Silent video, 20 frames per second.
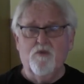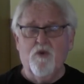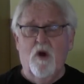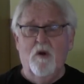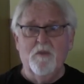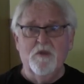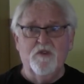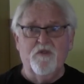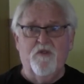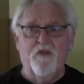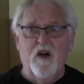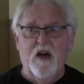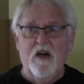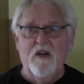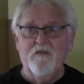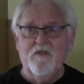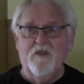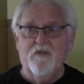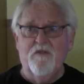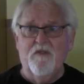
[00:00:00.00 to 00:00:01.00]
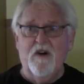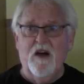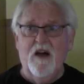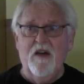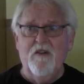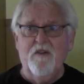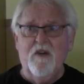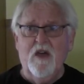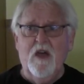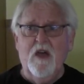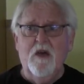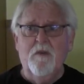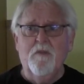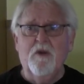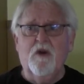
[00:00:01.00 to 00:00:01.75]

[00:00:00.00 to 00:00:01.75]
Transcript: Romans 5 and 5,